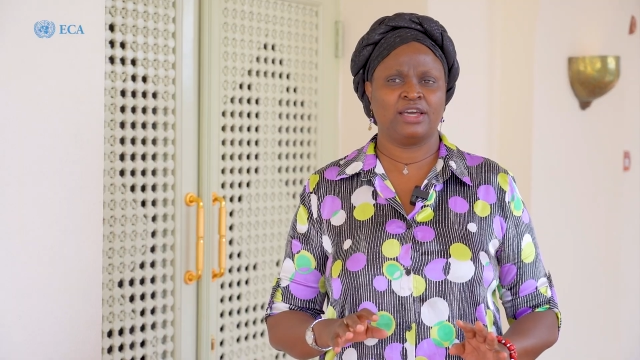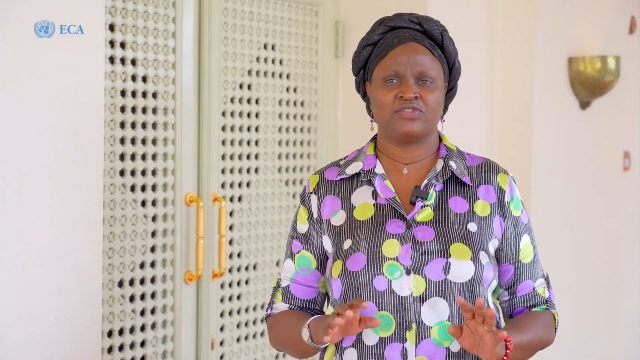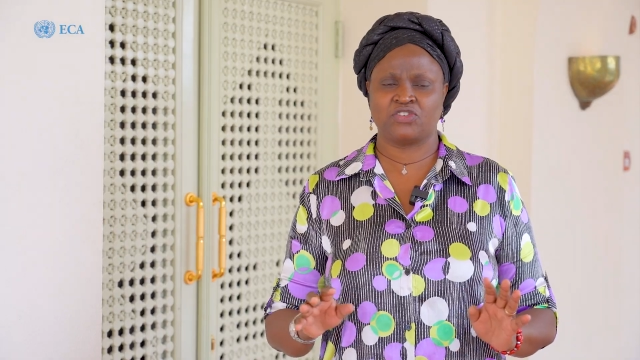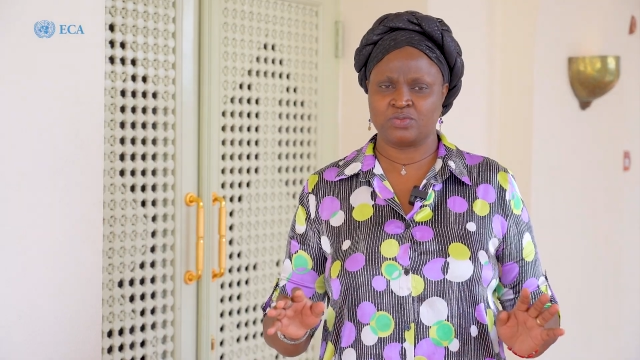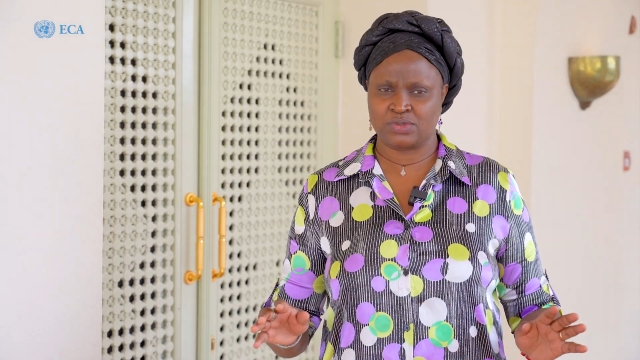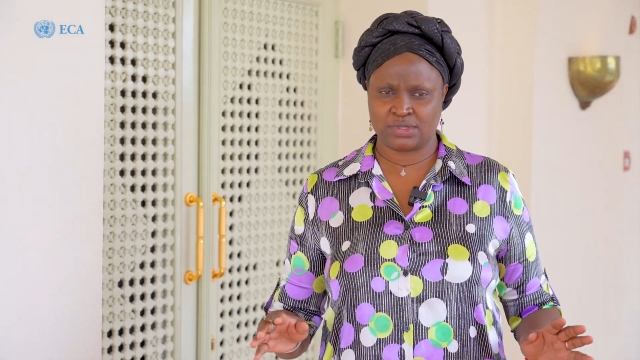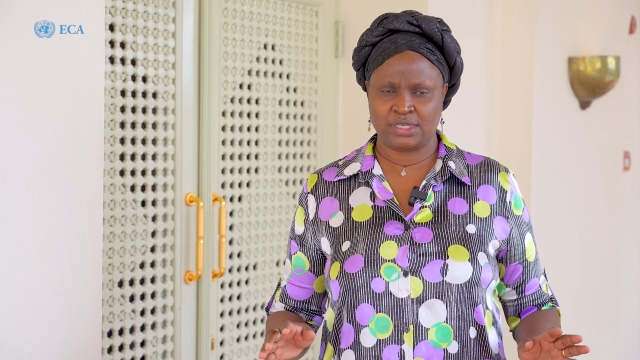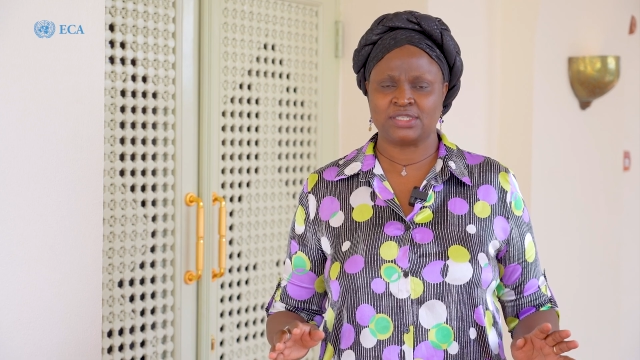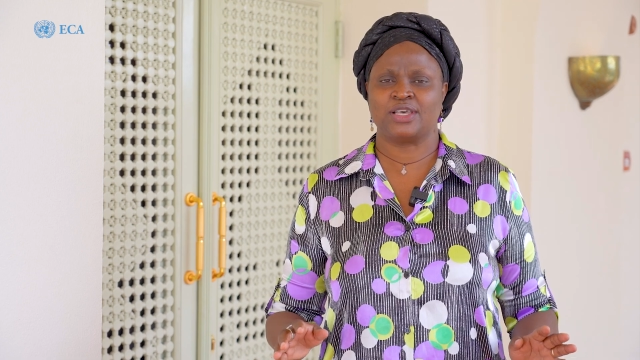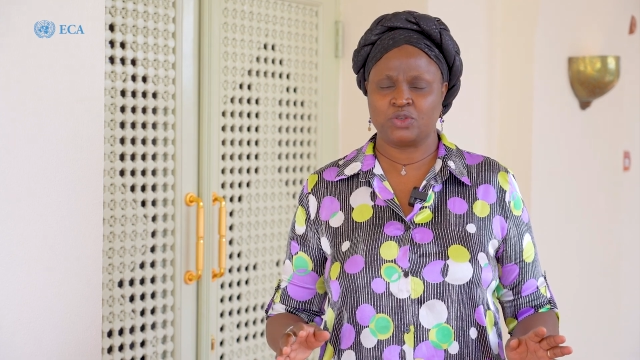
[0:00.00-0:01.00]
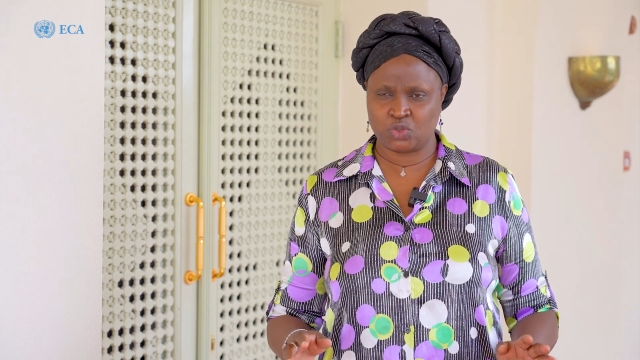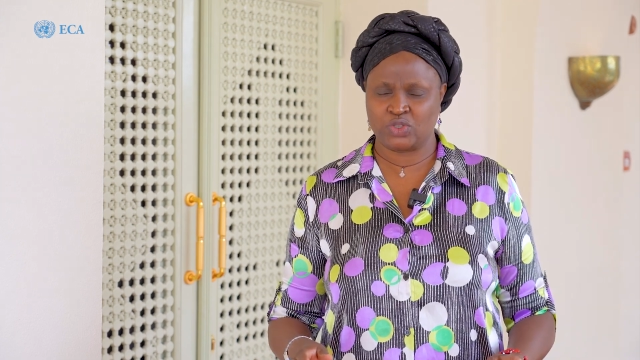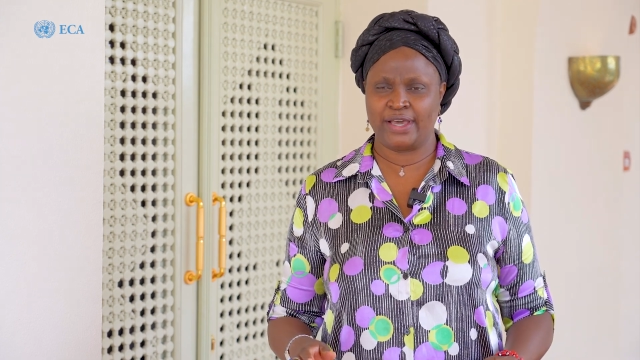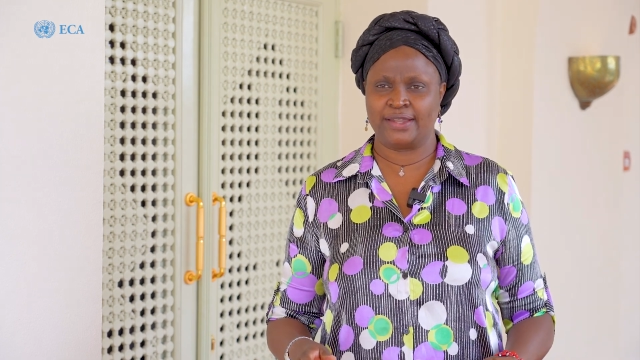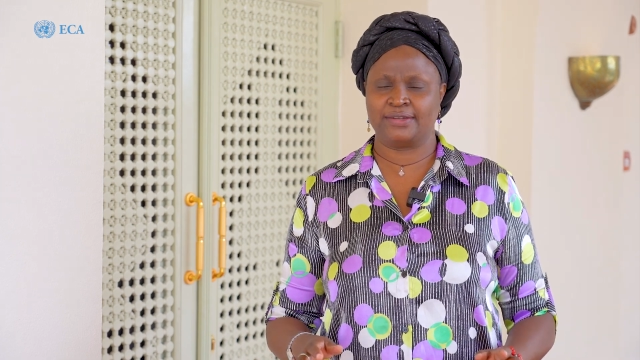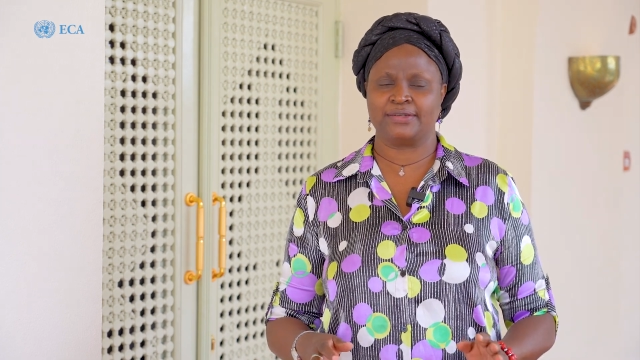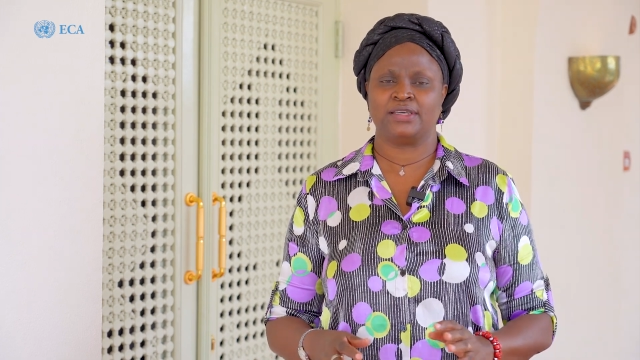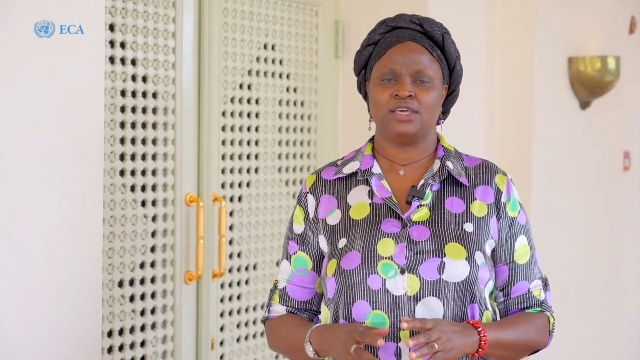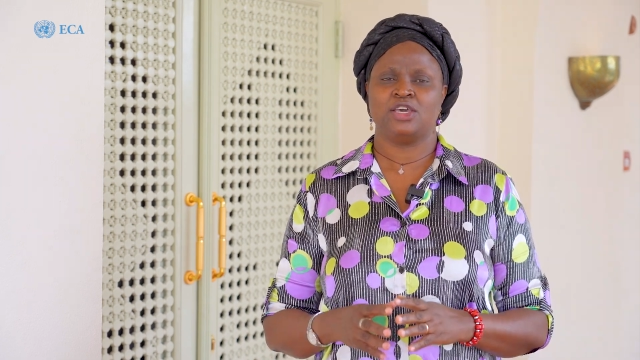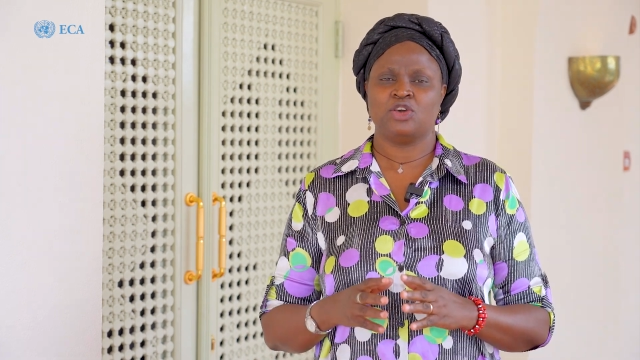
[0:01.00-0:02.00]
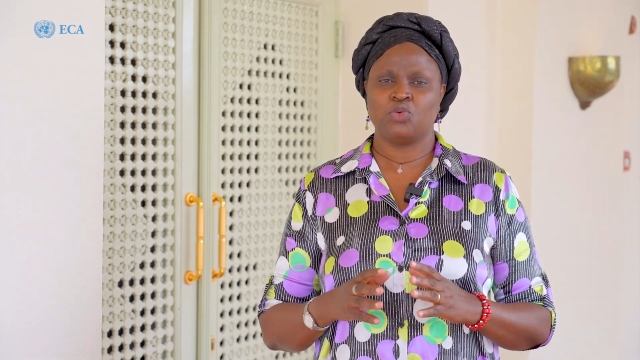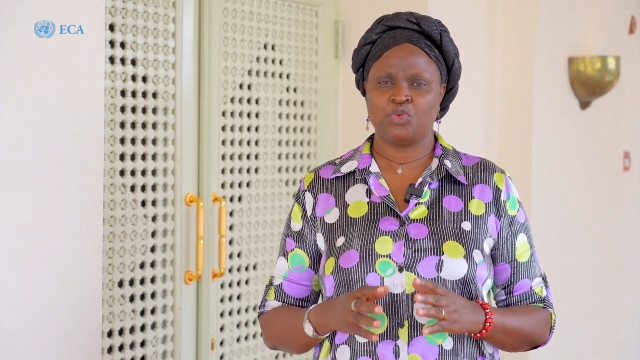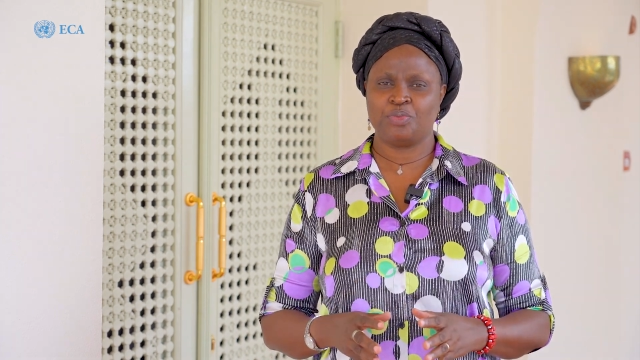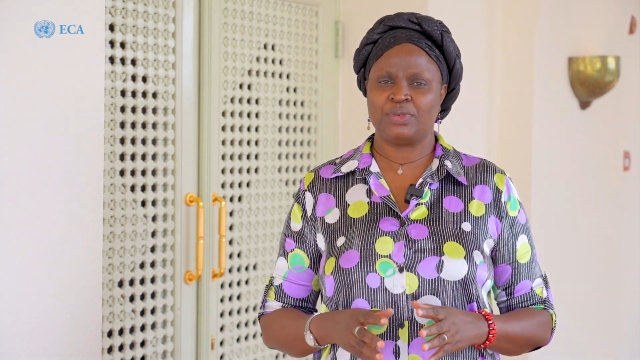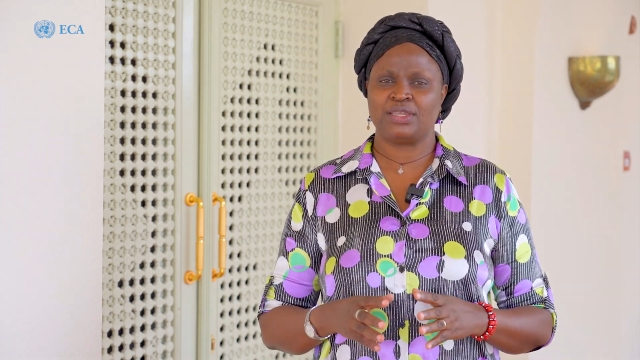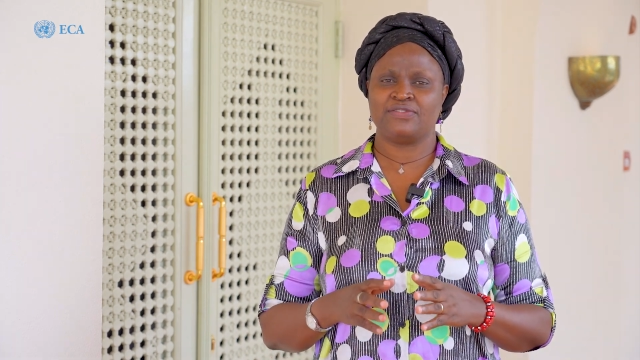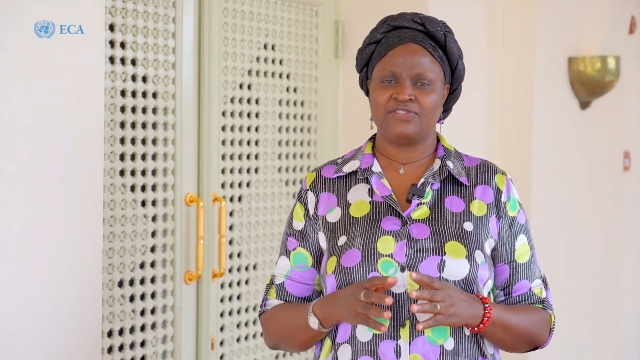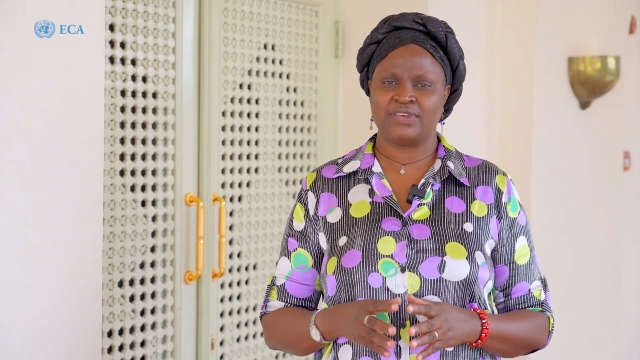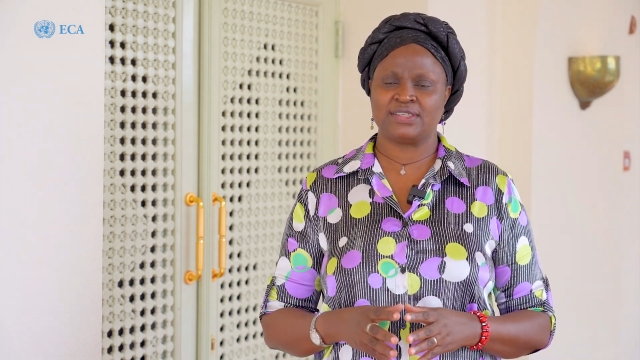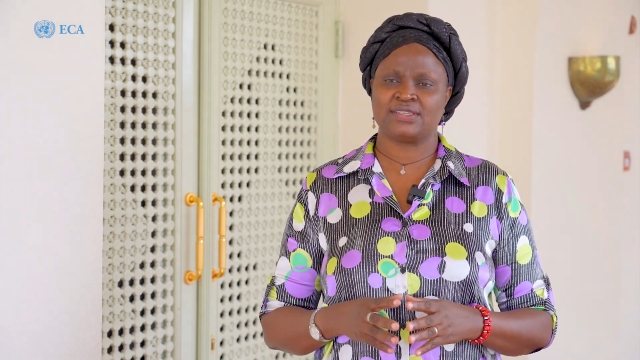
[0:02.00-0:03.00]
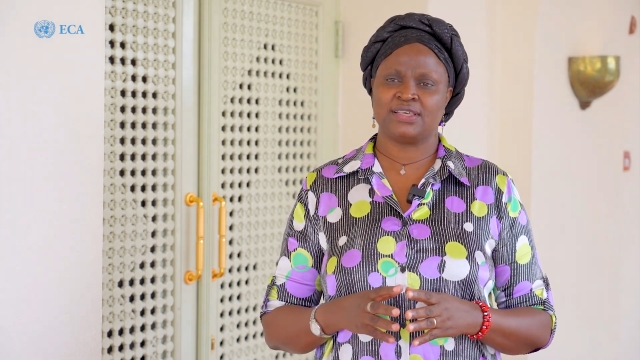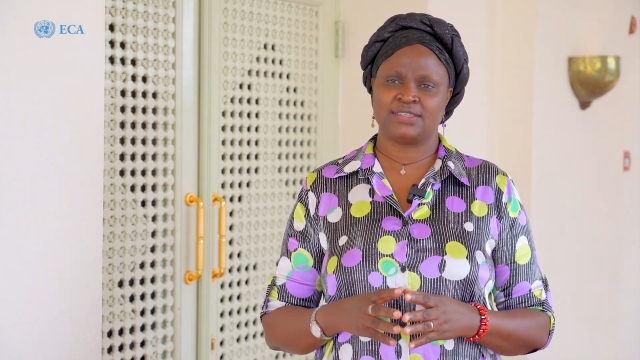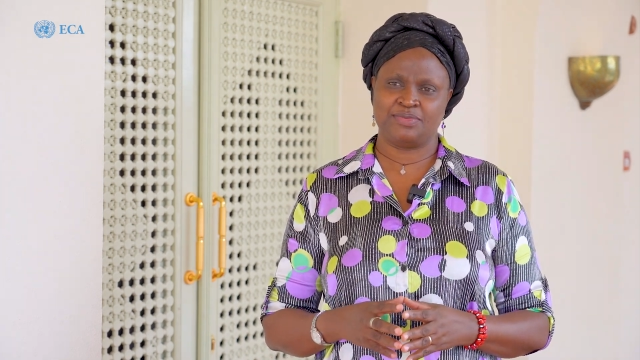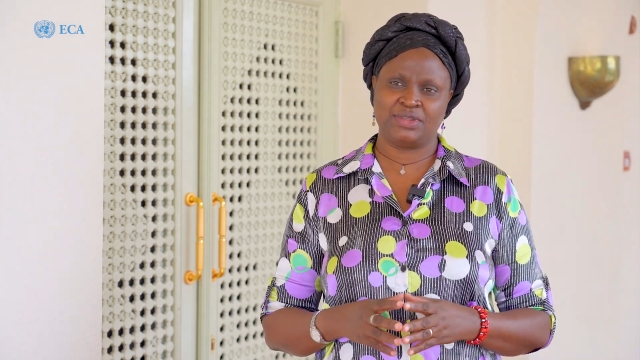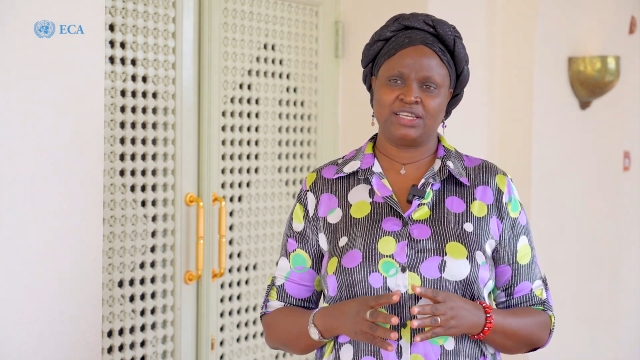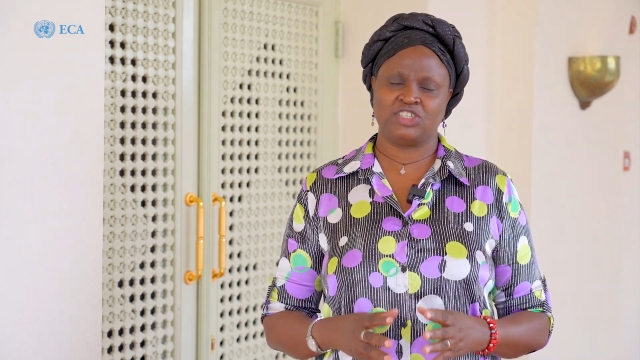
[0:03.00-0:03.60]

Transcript: and from South Sudan. Women face similar